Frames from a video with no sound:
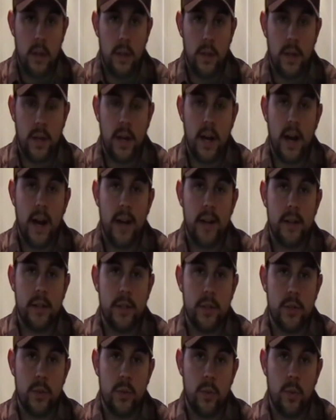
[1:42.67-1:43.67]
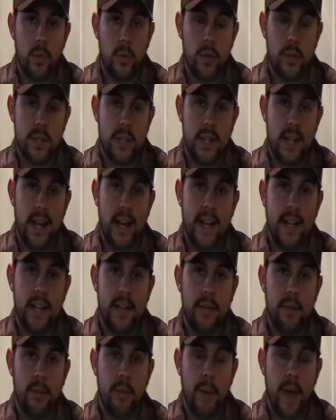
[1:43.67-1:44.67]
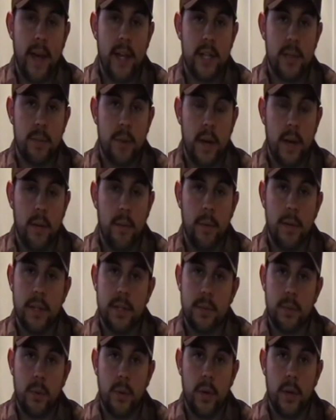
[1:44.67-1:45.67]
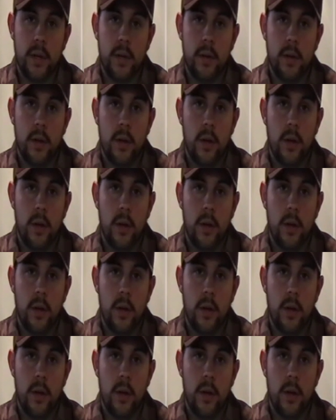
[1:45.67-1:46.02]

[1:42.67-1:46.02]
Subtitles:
The cause was the lighting of a match by a busboy